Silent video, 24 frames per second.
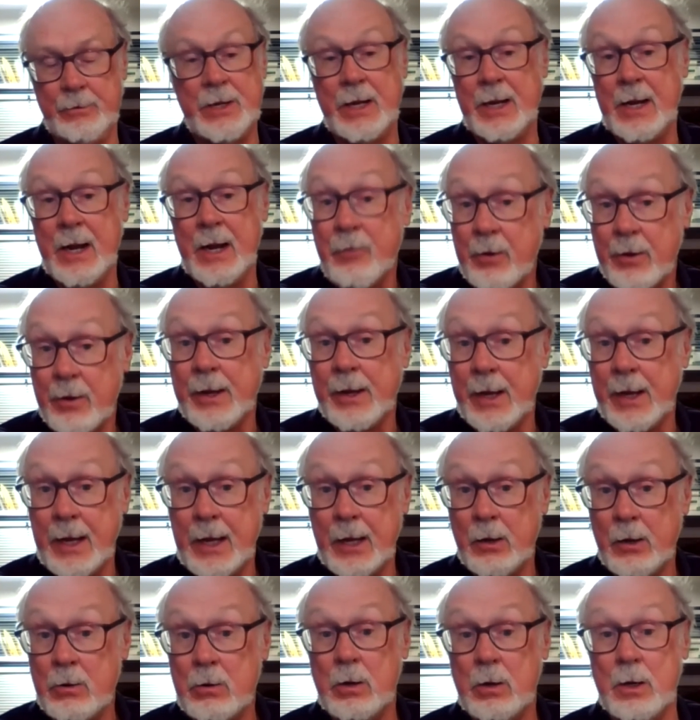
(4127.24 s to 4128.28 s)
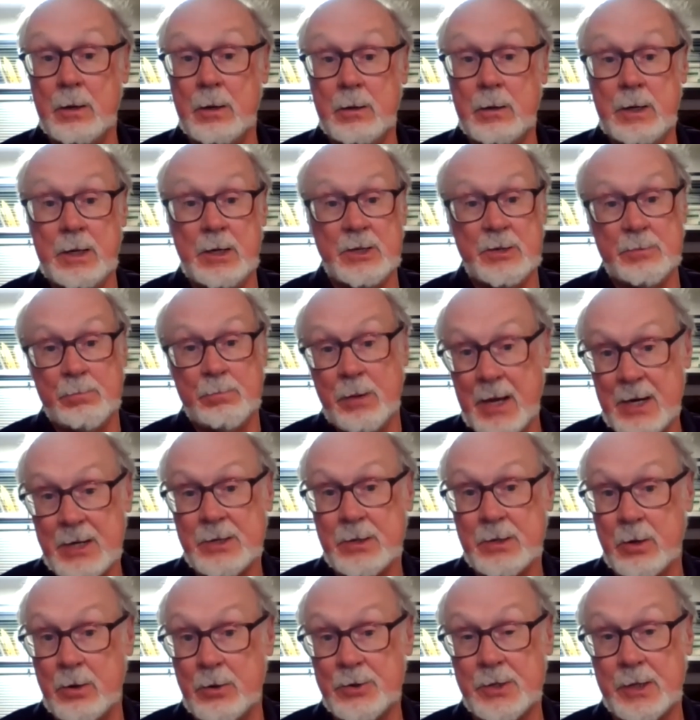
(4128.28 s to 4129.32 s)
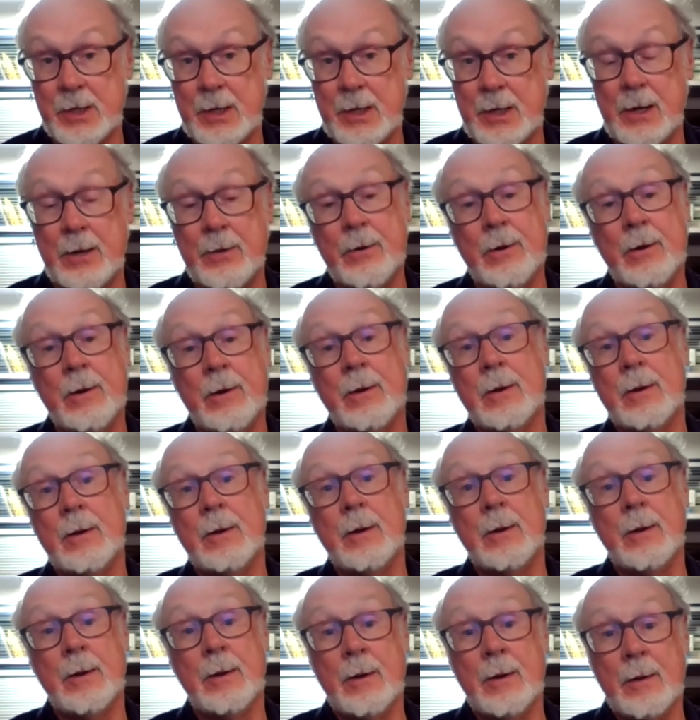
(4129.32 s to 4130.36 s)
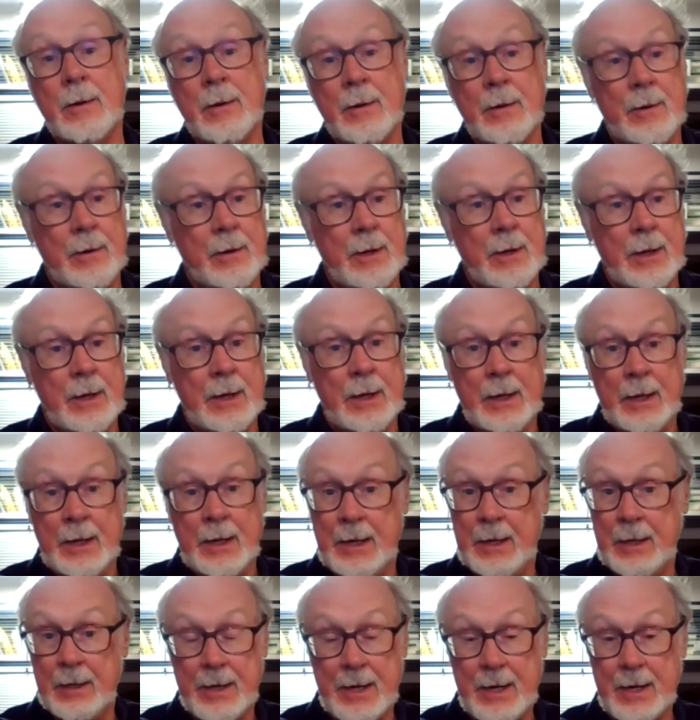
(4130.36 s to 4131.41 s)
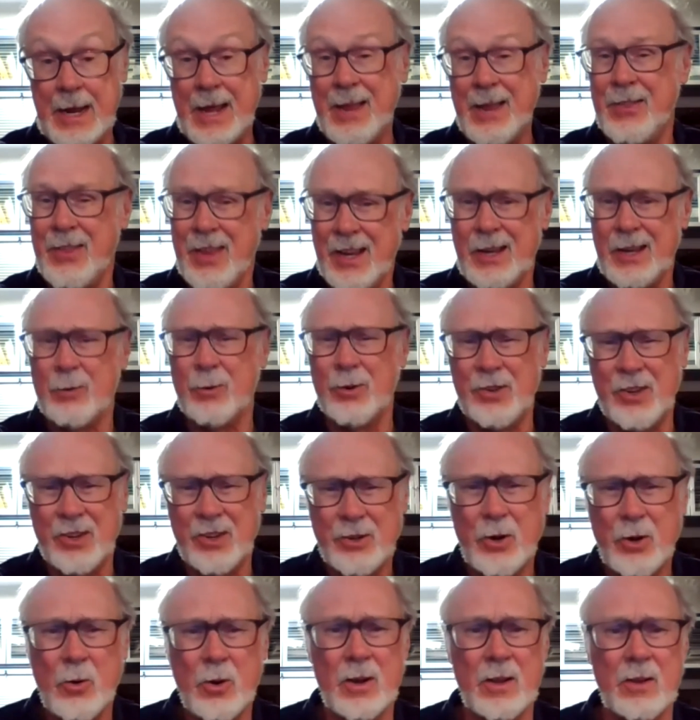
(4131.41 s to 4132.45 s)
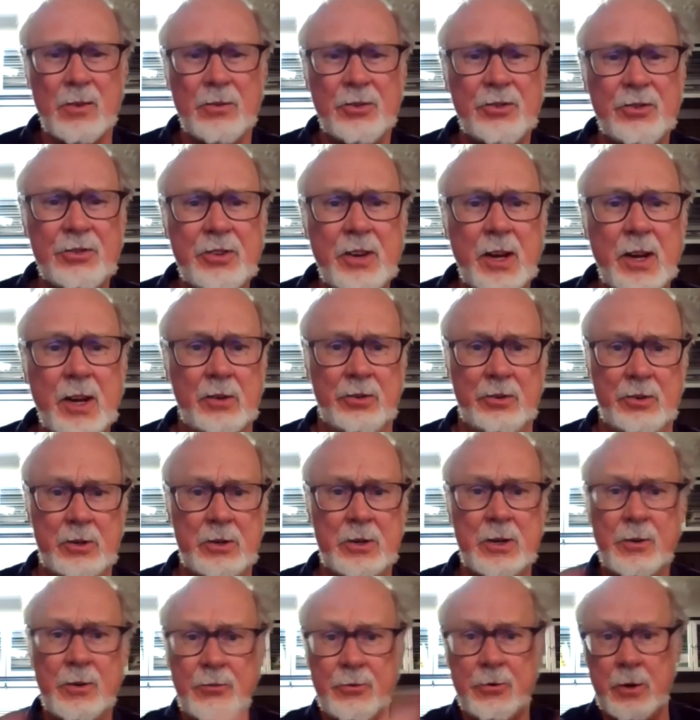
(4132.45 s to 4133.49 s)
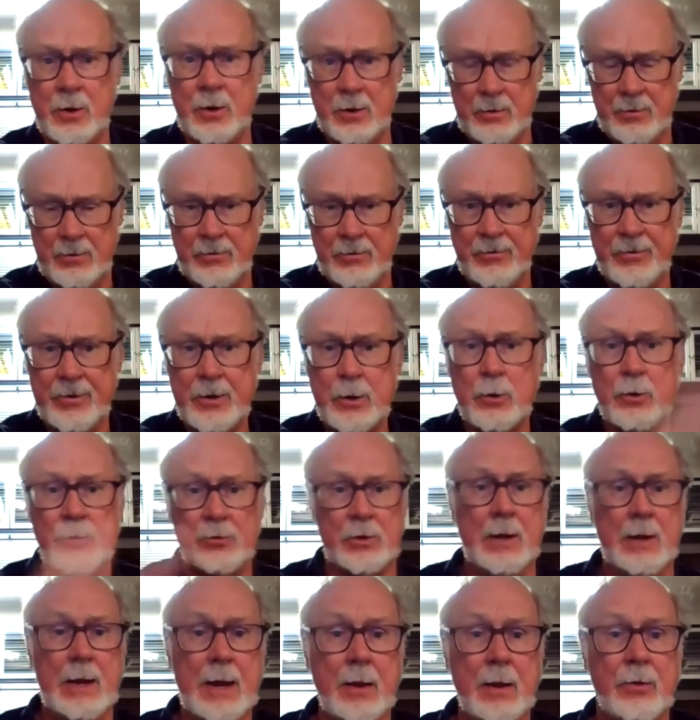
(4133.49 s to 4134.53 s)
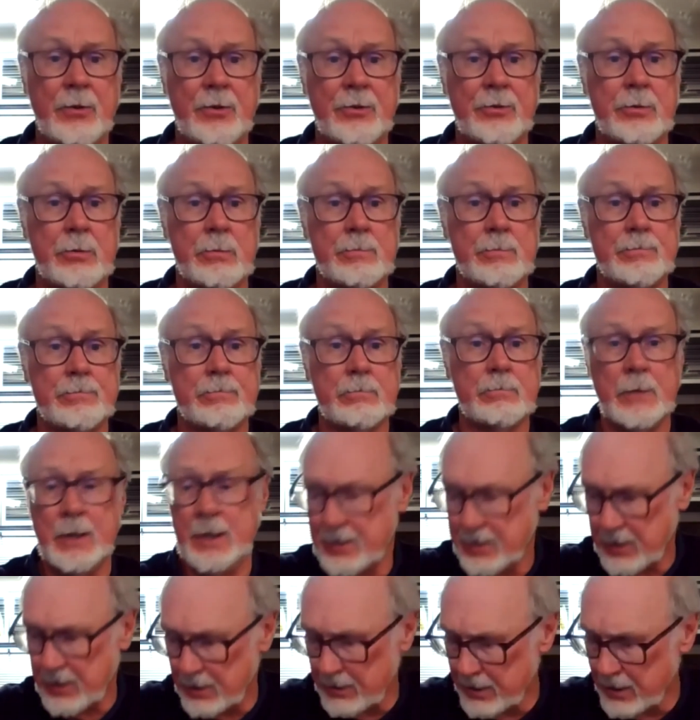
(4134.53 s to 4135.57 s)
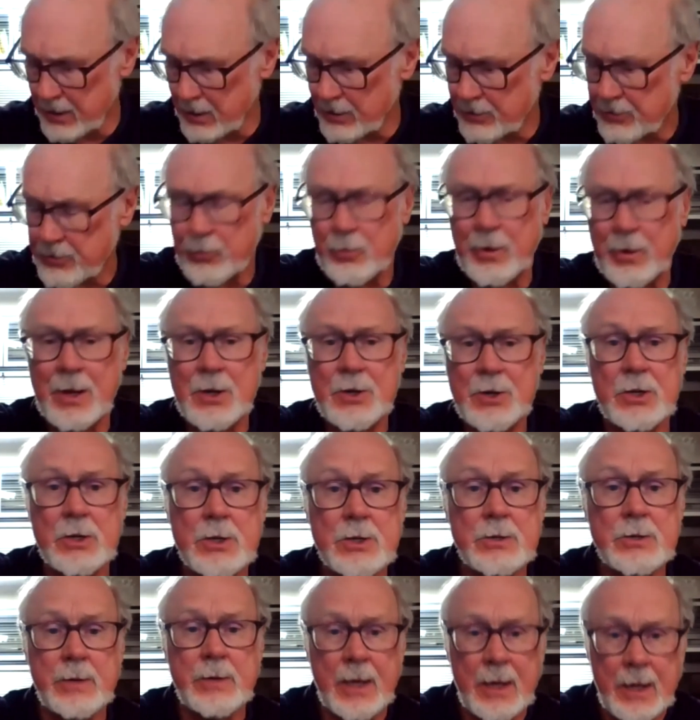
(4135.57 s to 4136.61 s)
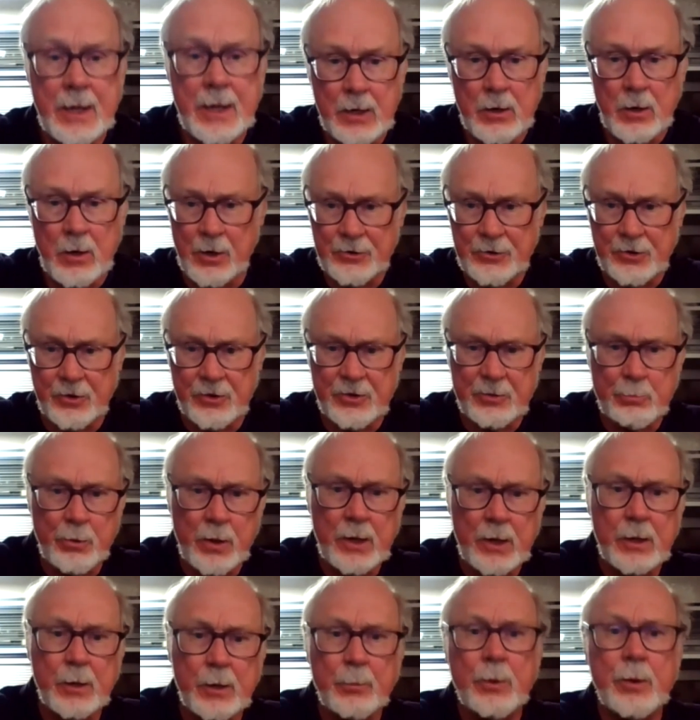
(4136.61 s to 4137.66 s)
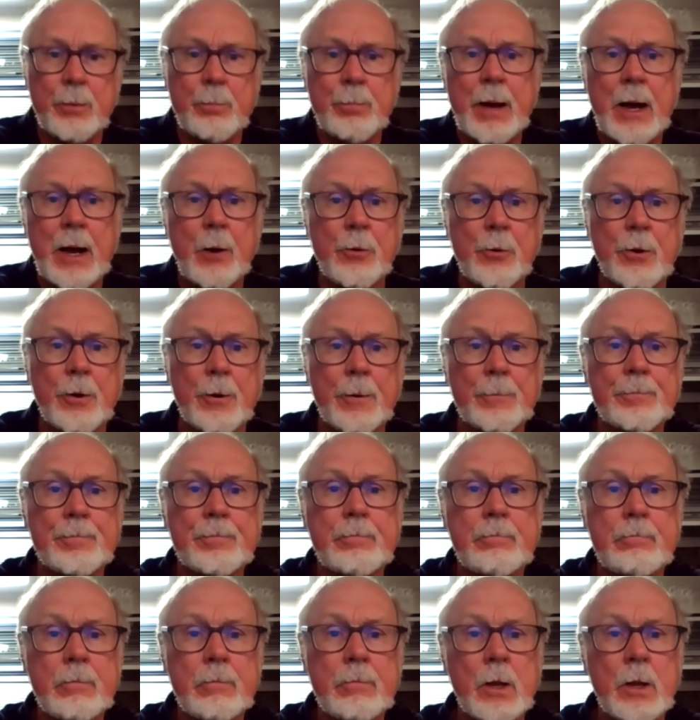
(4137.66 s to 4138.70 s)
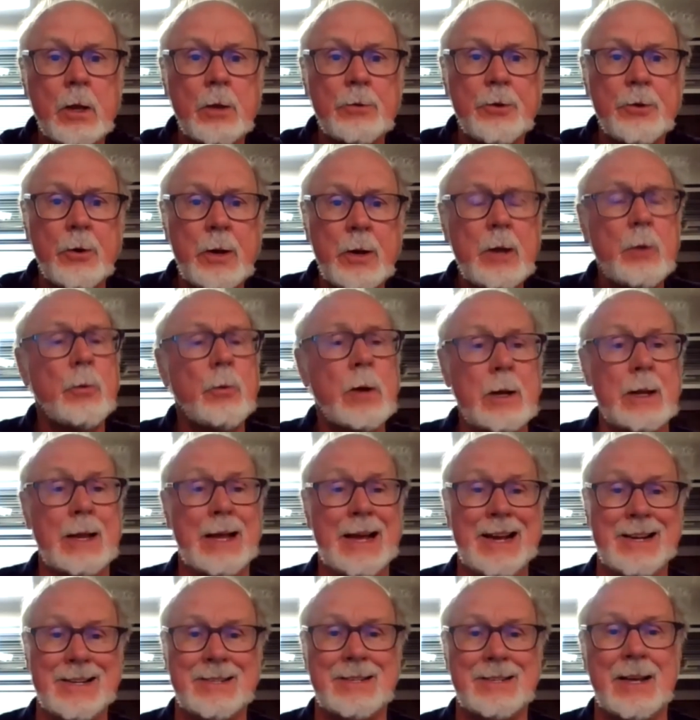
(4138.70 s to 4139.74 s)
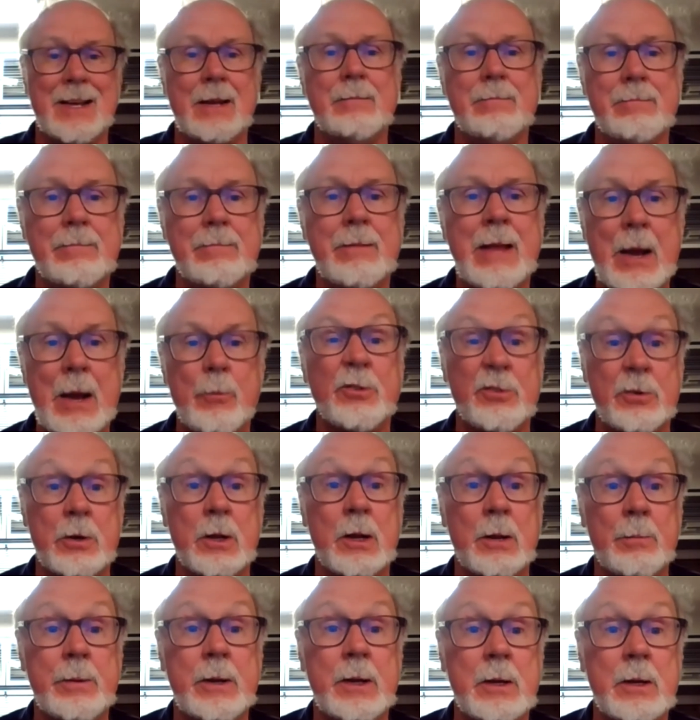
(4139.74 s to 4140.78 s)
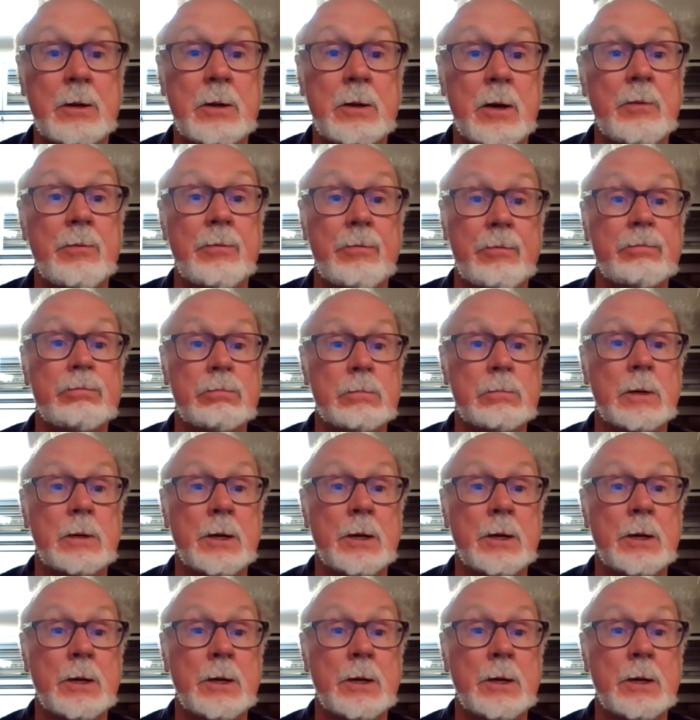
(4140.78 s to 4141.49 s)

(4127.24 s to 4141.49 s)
did everything he could. He spliced those together. He laid, I think it was a total of 6 different fuse lengths into little trenches that he also sprinkled with powder. So he realized that was going to be a tough